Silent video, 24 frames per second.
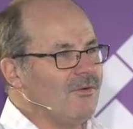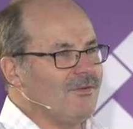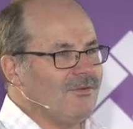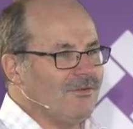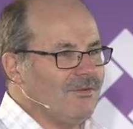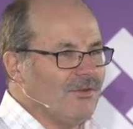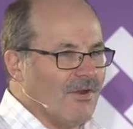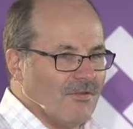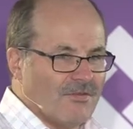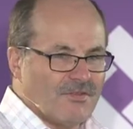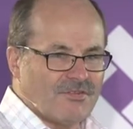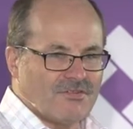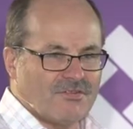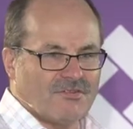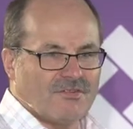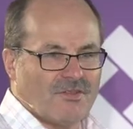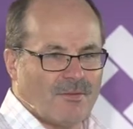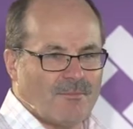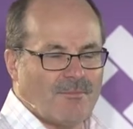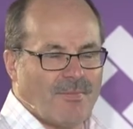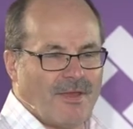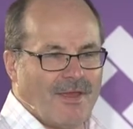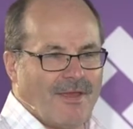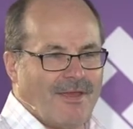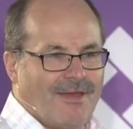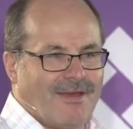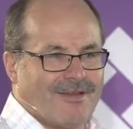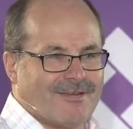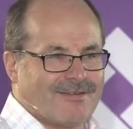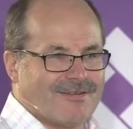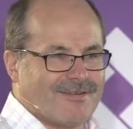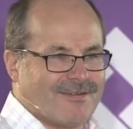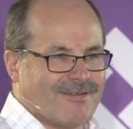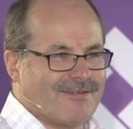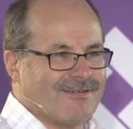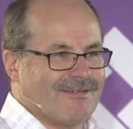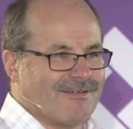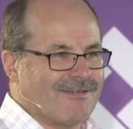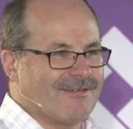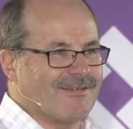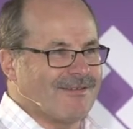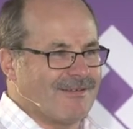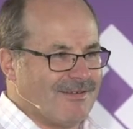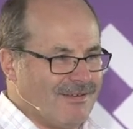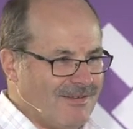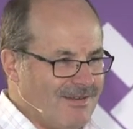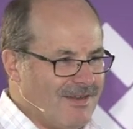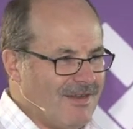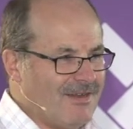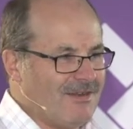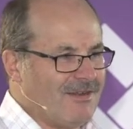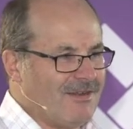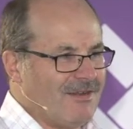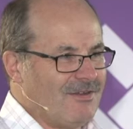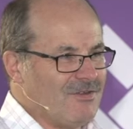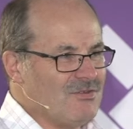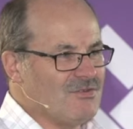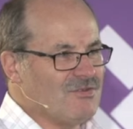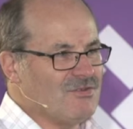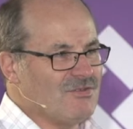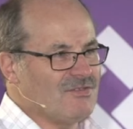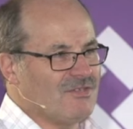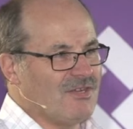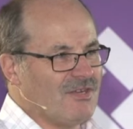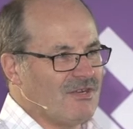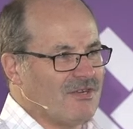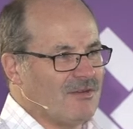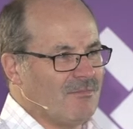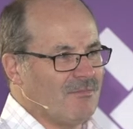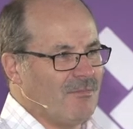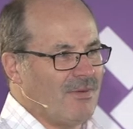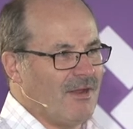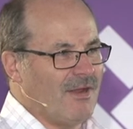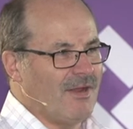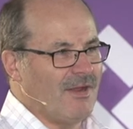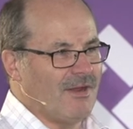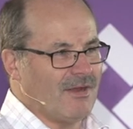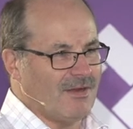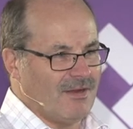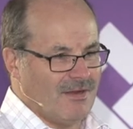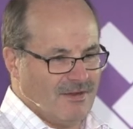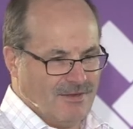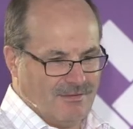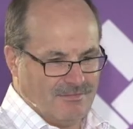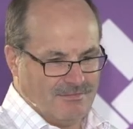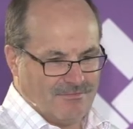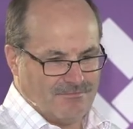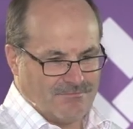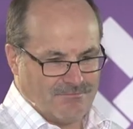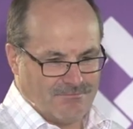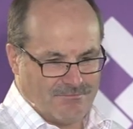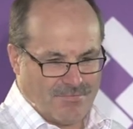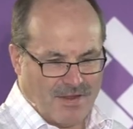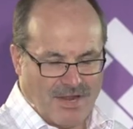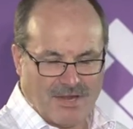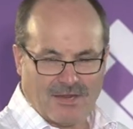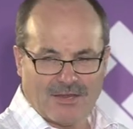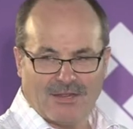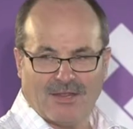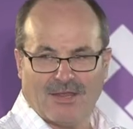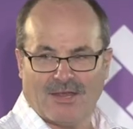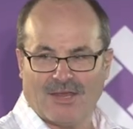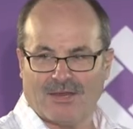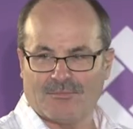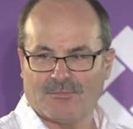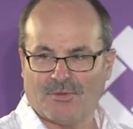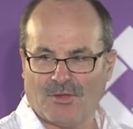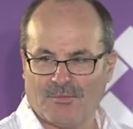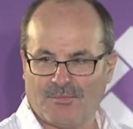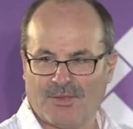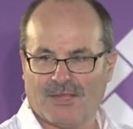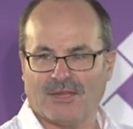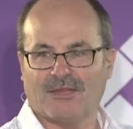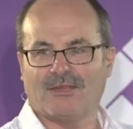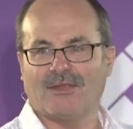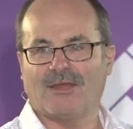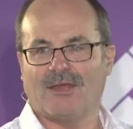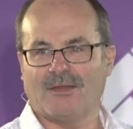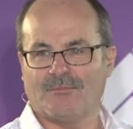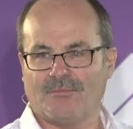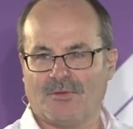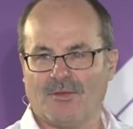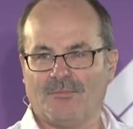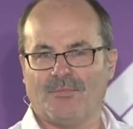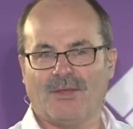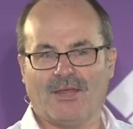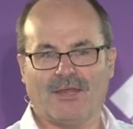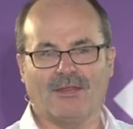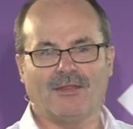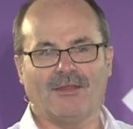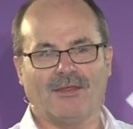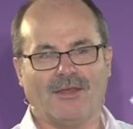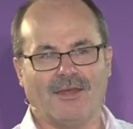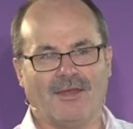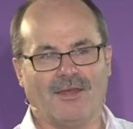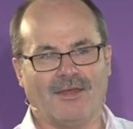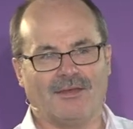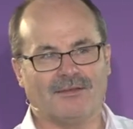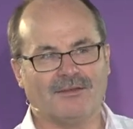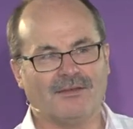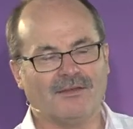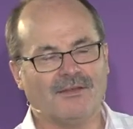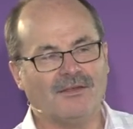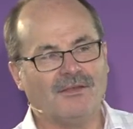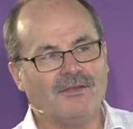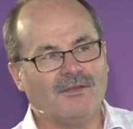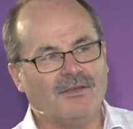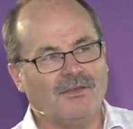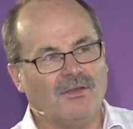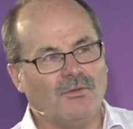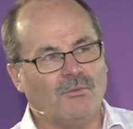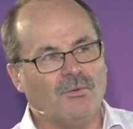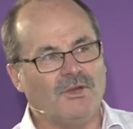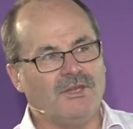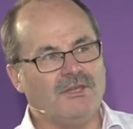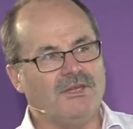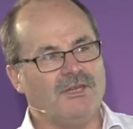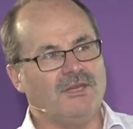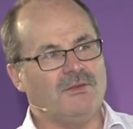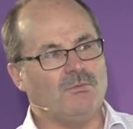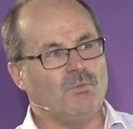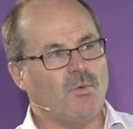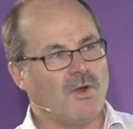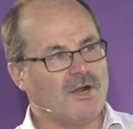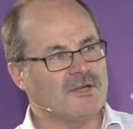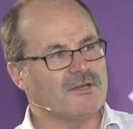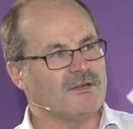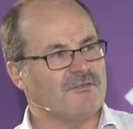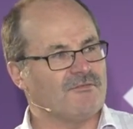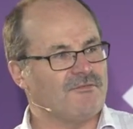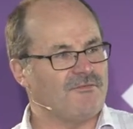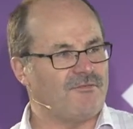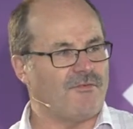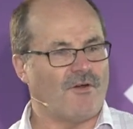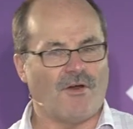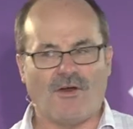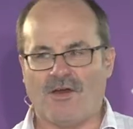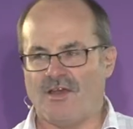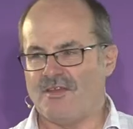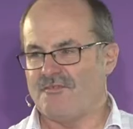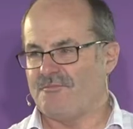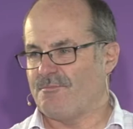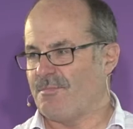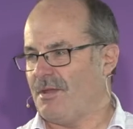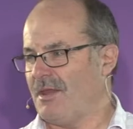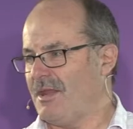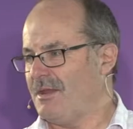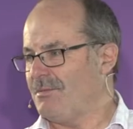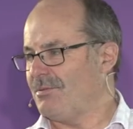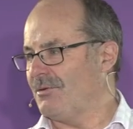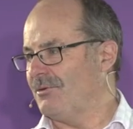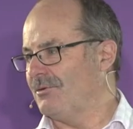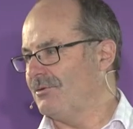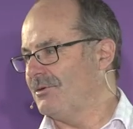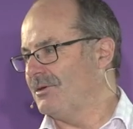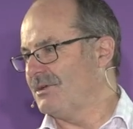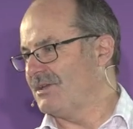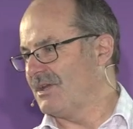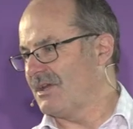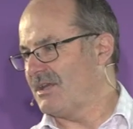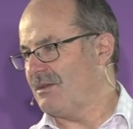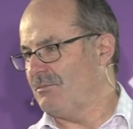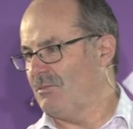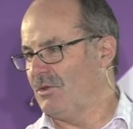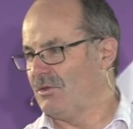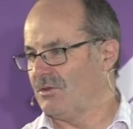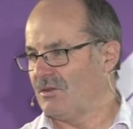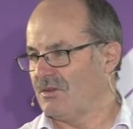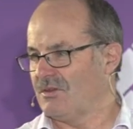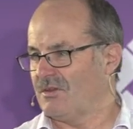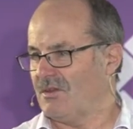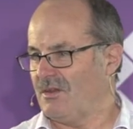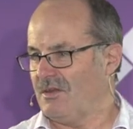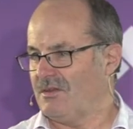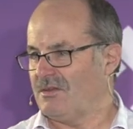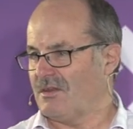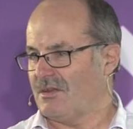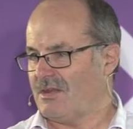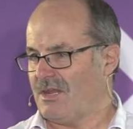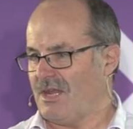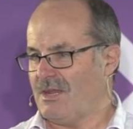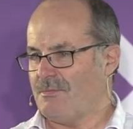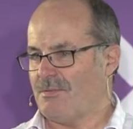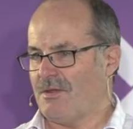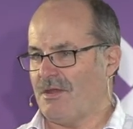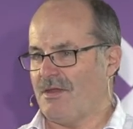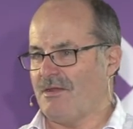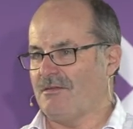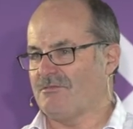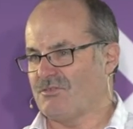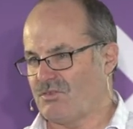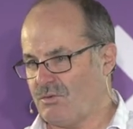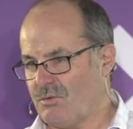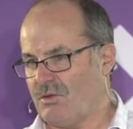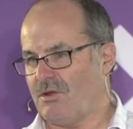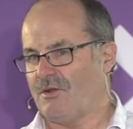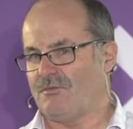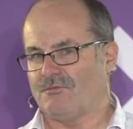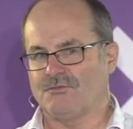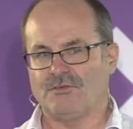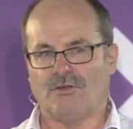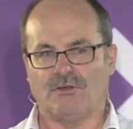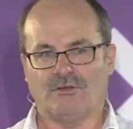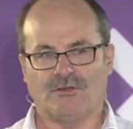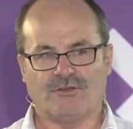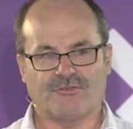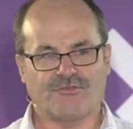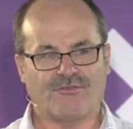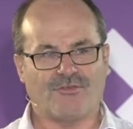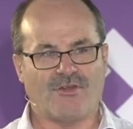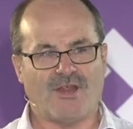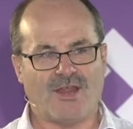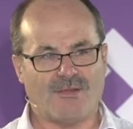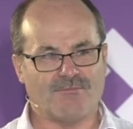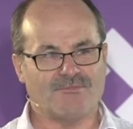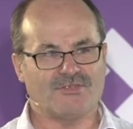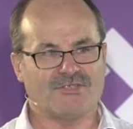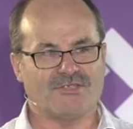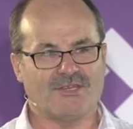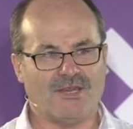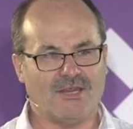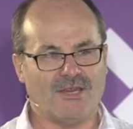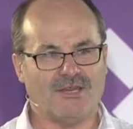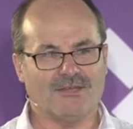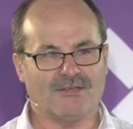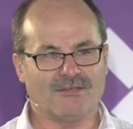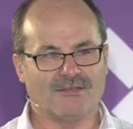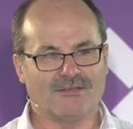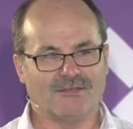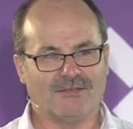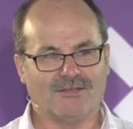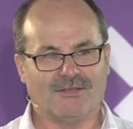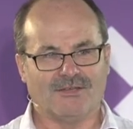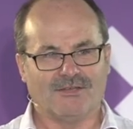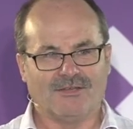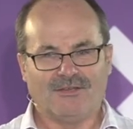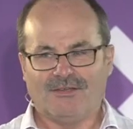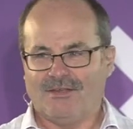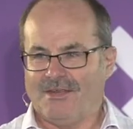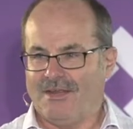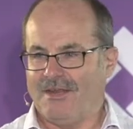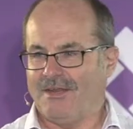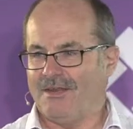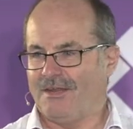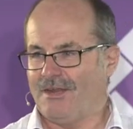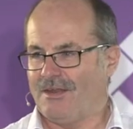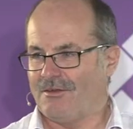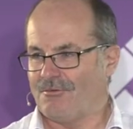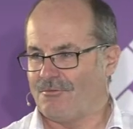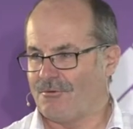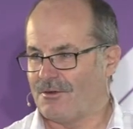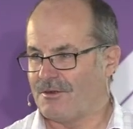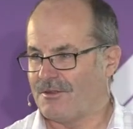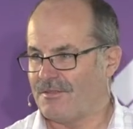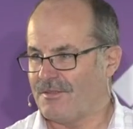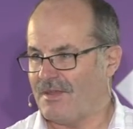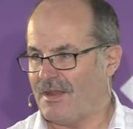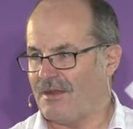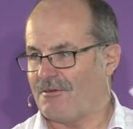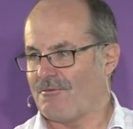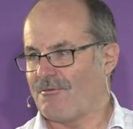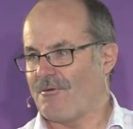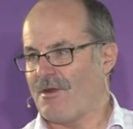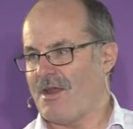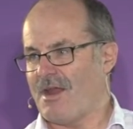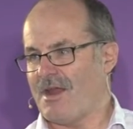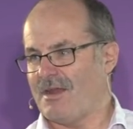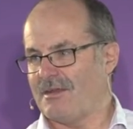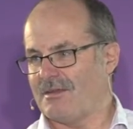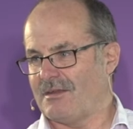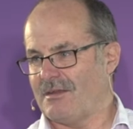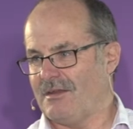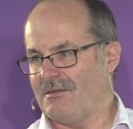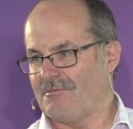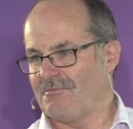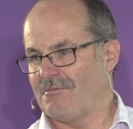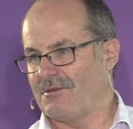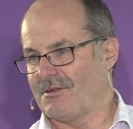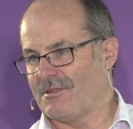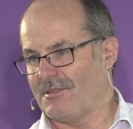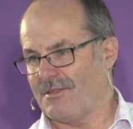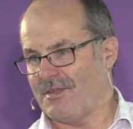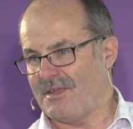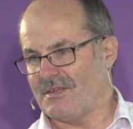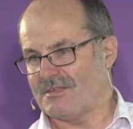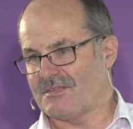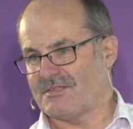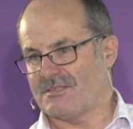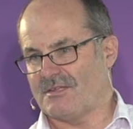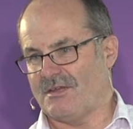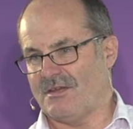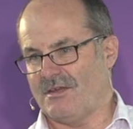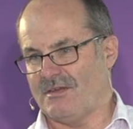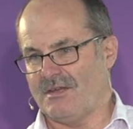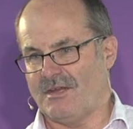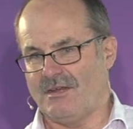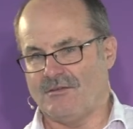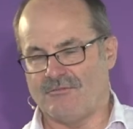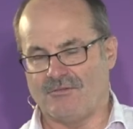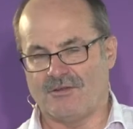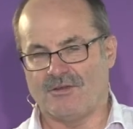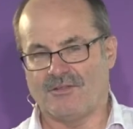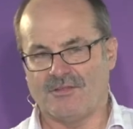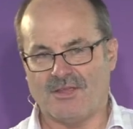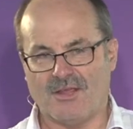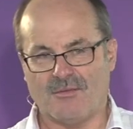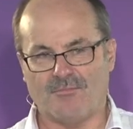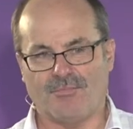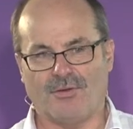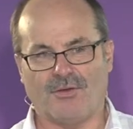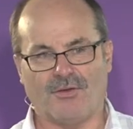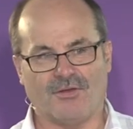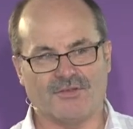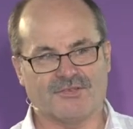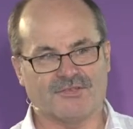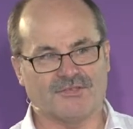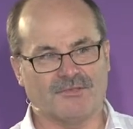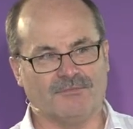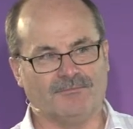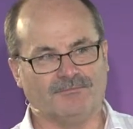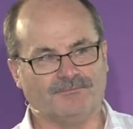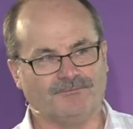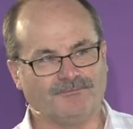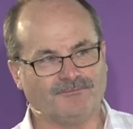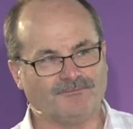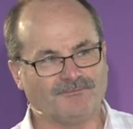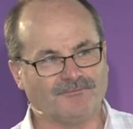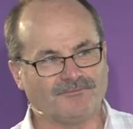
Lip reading: This is about getting New Zealand back, backyard by backyard by backyard. We need 1 in 5 people in a community to keep a $12 trap set and get rid of that rat, get rid of that stoat, get rid of that possum,